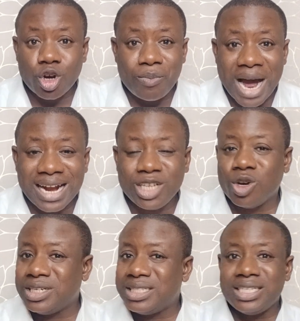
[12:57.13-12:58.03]
your marriage
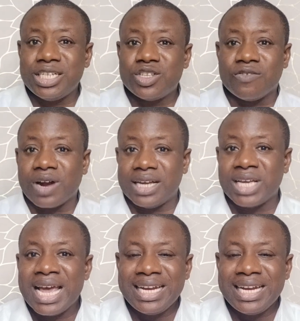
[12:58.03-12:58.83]
on the teachings of Christ.